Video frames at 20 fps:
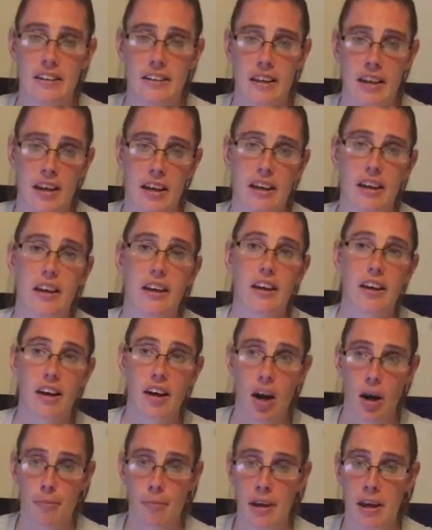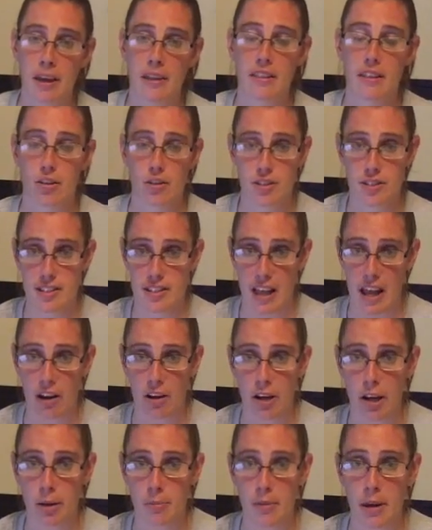Nick, Coming, they're
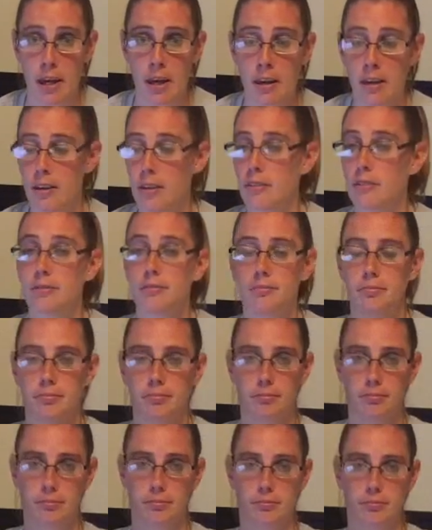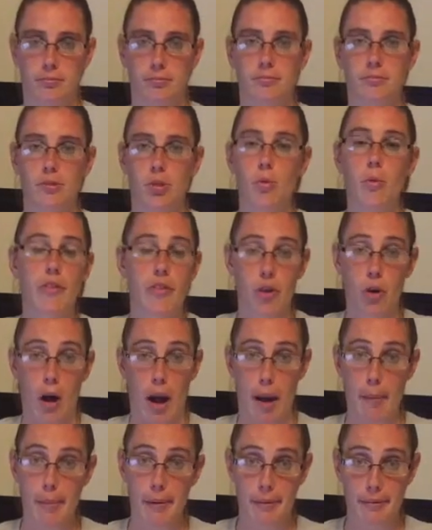scaring me. What the
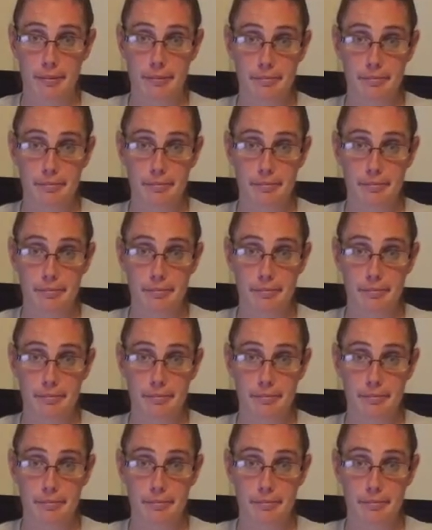crap?